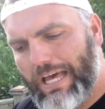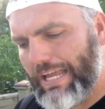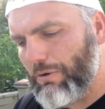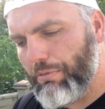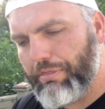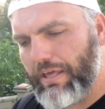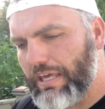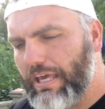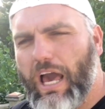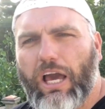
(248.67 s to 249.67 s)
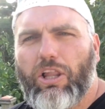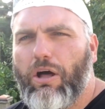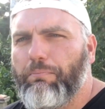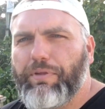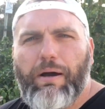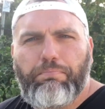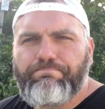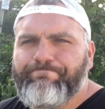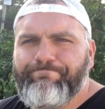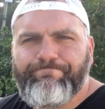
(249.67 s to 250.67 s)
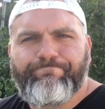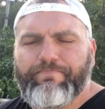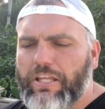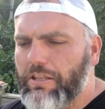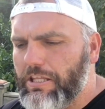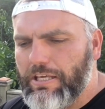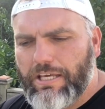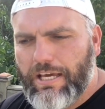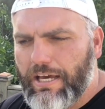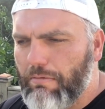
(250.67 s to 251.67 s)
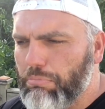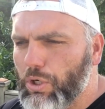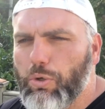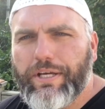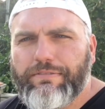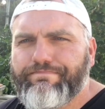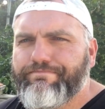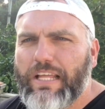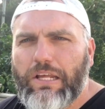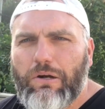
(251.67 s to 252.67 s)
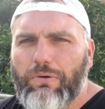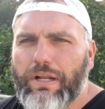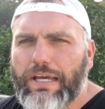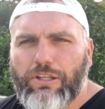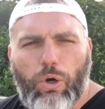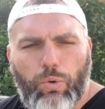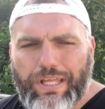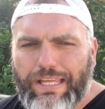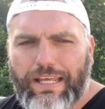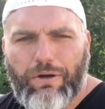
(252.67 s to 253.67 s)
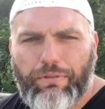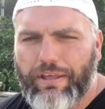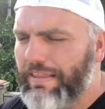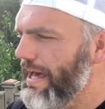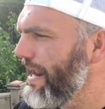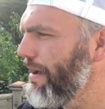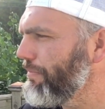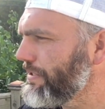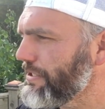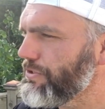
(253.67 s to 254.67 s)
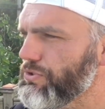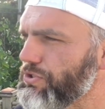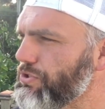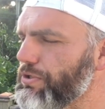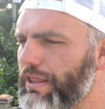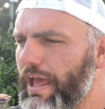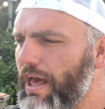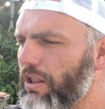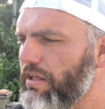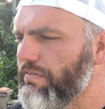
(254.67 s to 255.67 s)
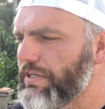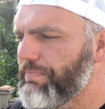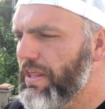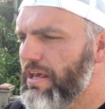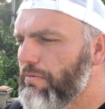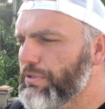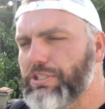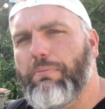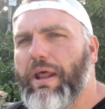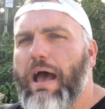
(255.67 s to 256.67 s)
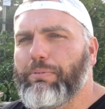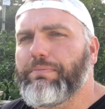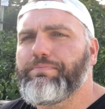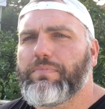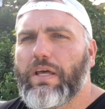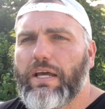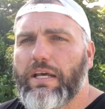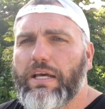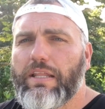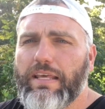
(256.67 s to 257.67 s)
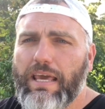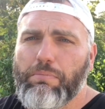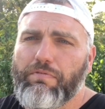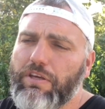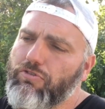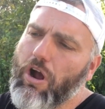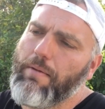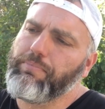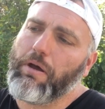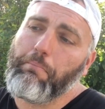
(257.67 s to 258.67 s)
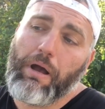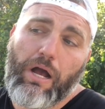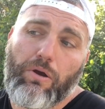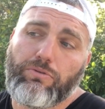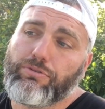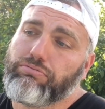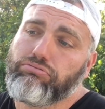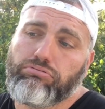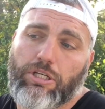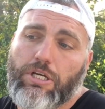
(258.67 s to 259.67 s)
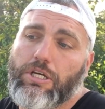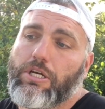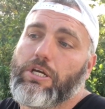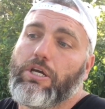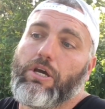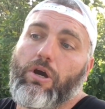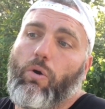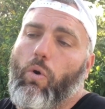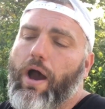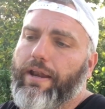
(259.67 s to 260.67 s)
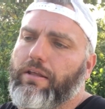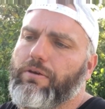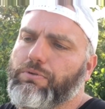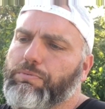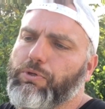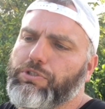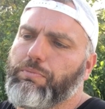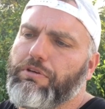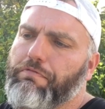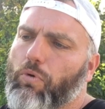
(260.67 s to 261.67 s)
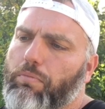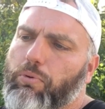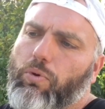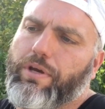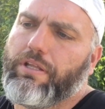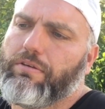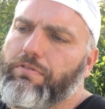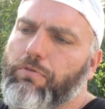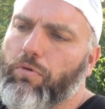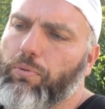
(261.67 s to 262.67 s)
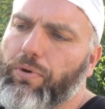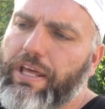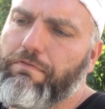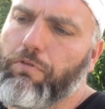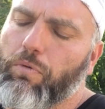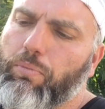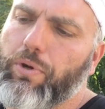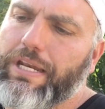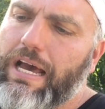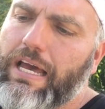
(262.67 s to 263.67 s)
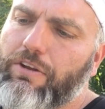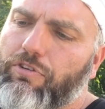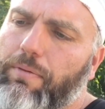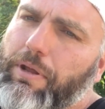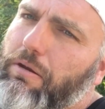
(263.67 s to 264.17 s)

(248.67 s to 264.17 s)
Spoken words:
I don't think it got clumped up in the brewing, when I doughed in. I don't think that happened because I usually stir the hell out of it. But something happened that the ABV dropped about, what? It was supposed to be 4.8, 4.9. It dropped